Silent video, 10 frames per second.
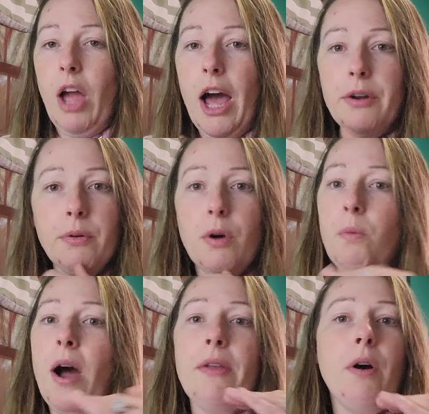I don't know
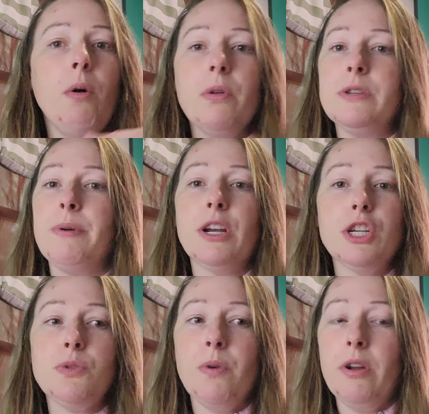why the Holy Spirit
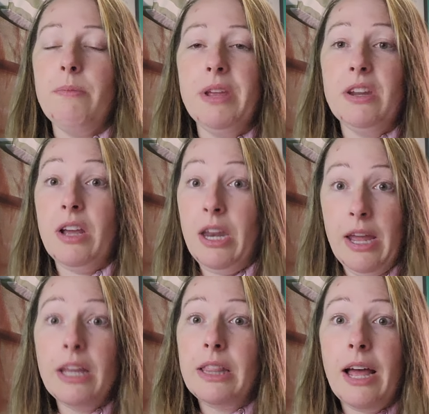just wanted me to
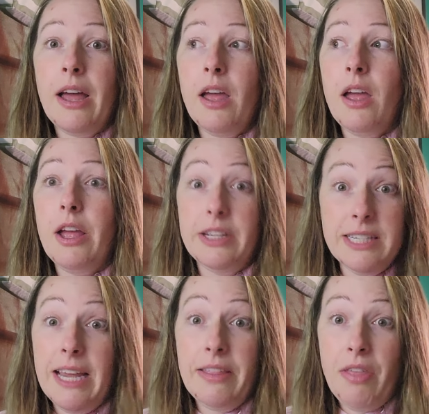connect that and
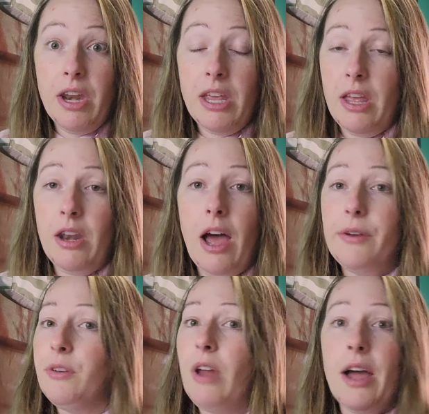say again.
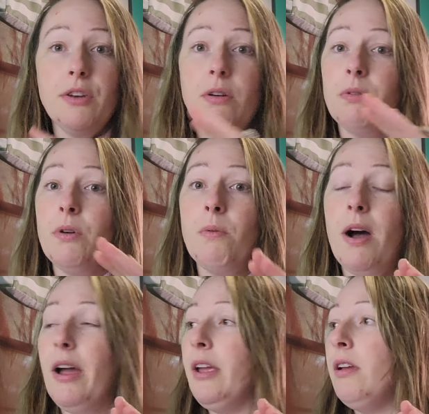I, I don't know
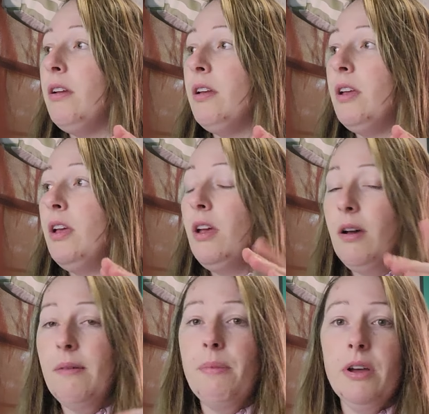why.
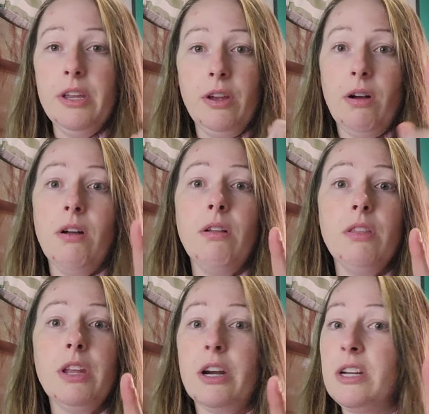But y'all,
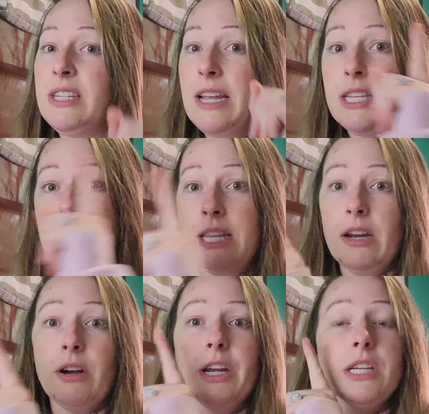there is a
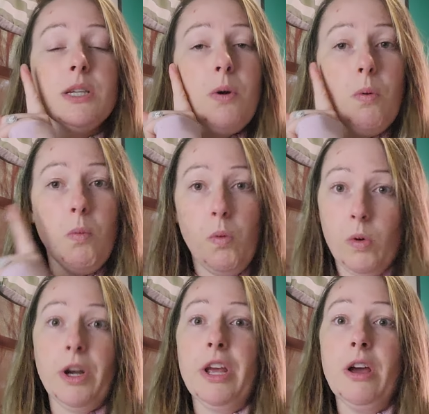serious
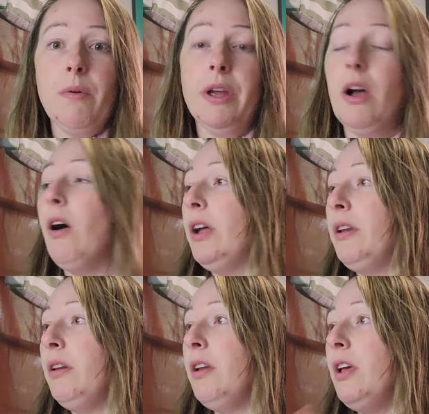warning going on.
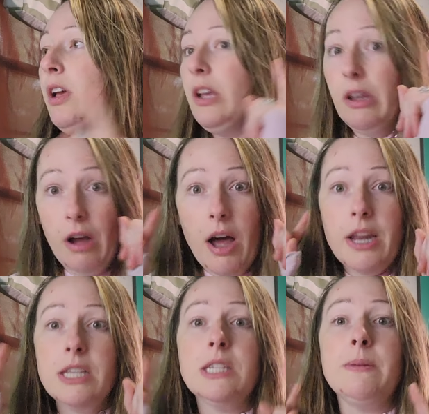God
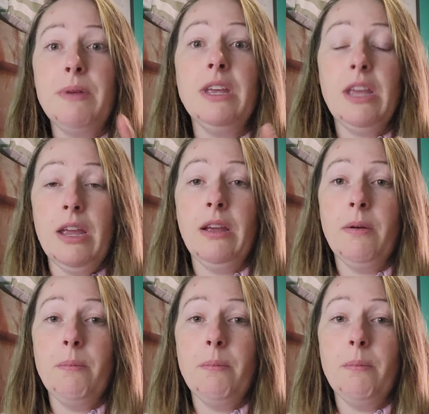is speaking.